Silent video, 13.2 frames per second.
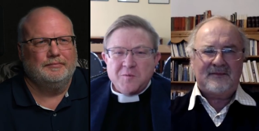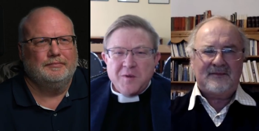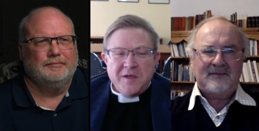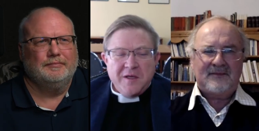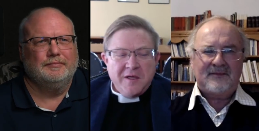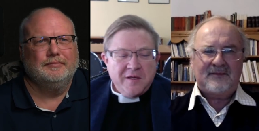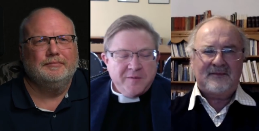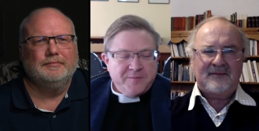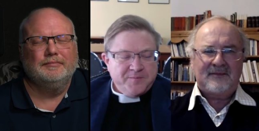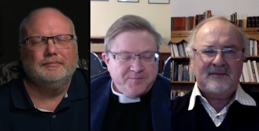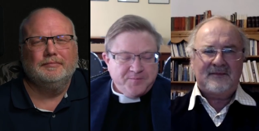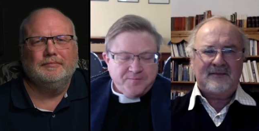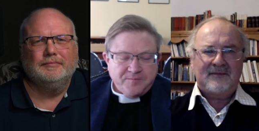Speaker 1: being,
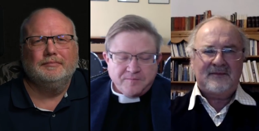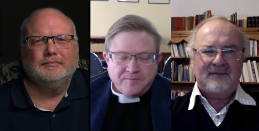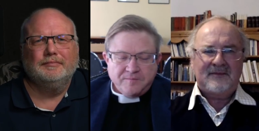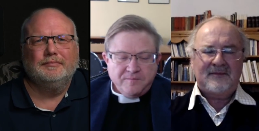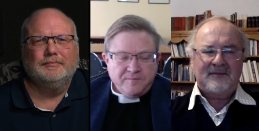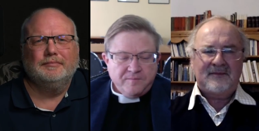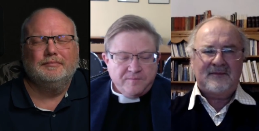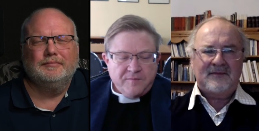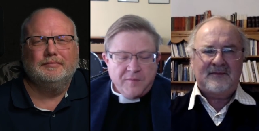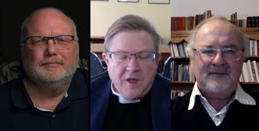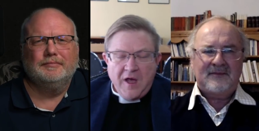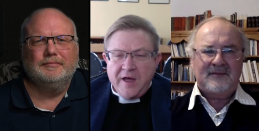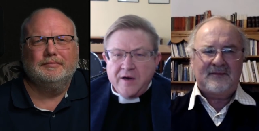
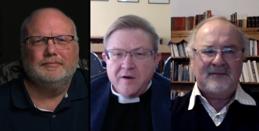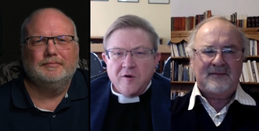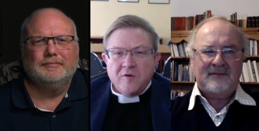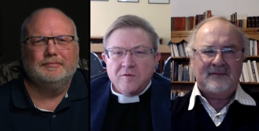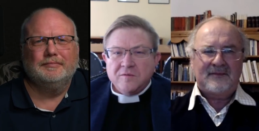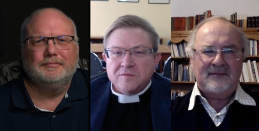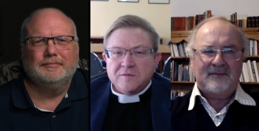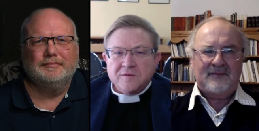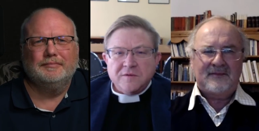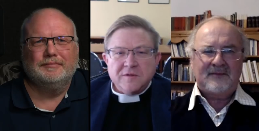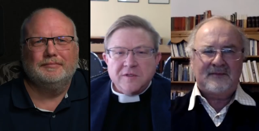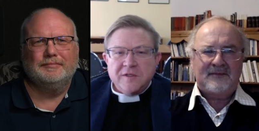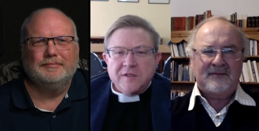I don't know,
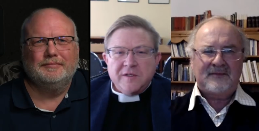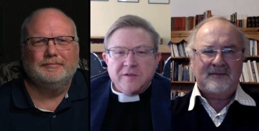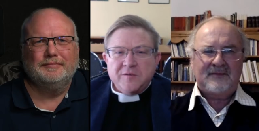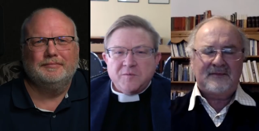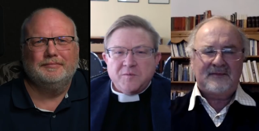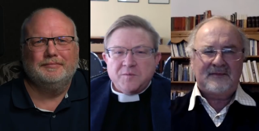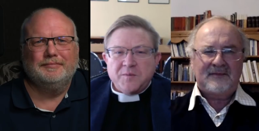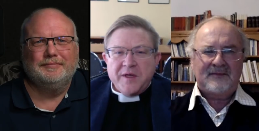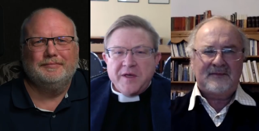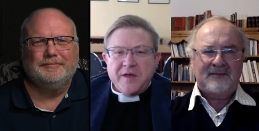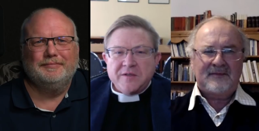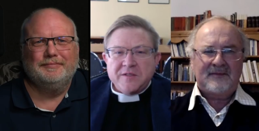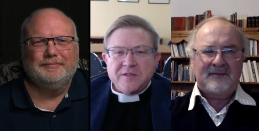
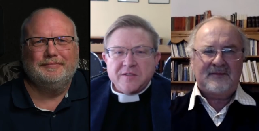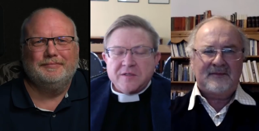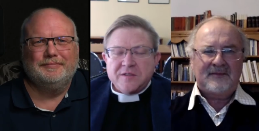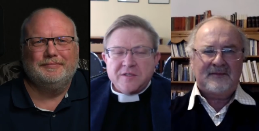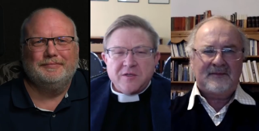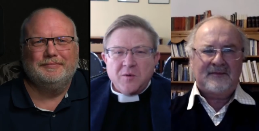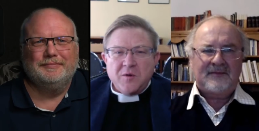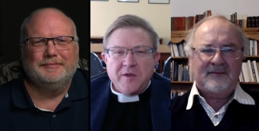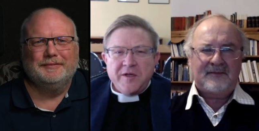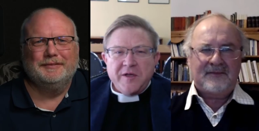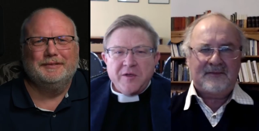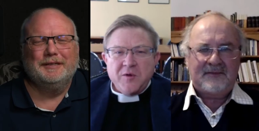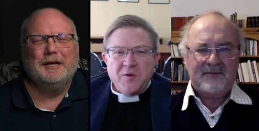being
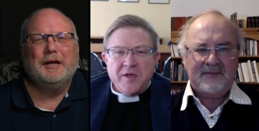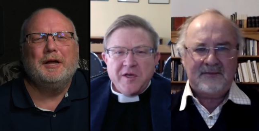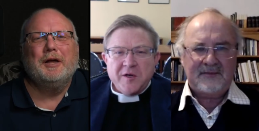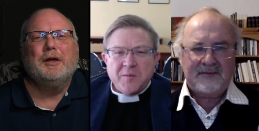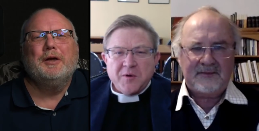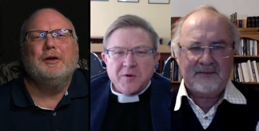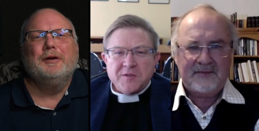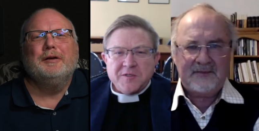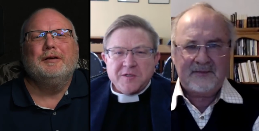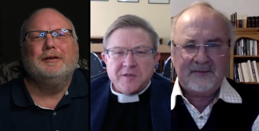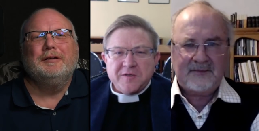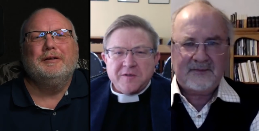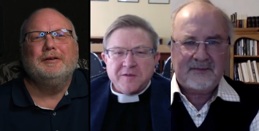solely a unique
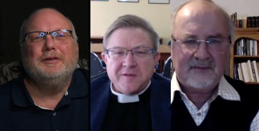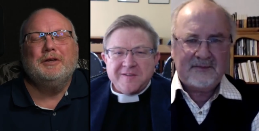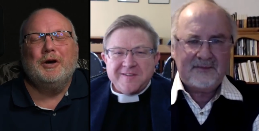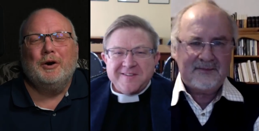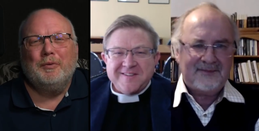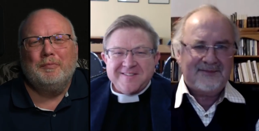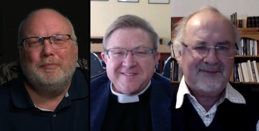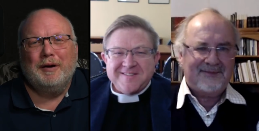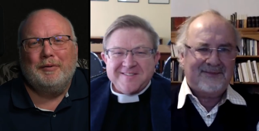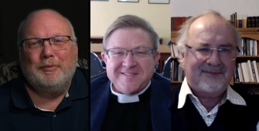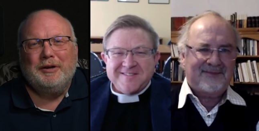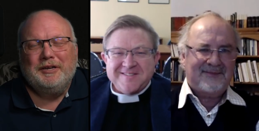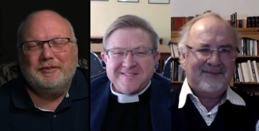person.
Speaker 2: No,
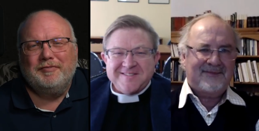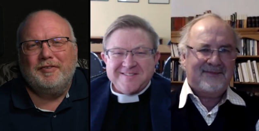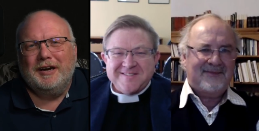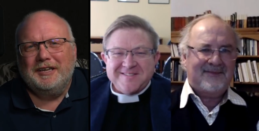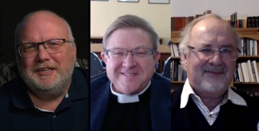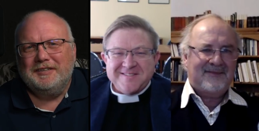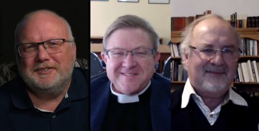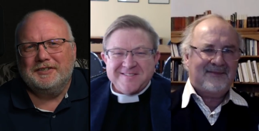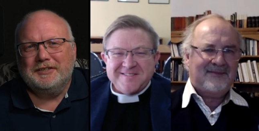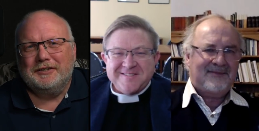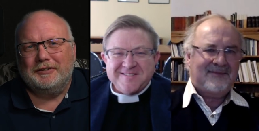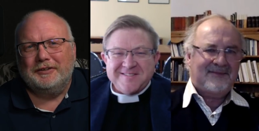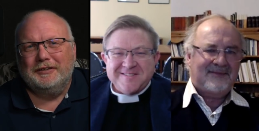by redefining
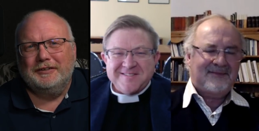single.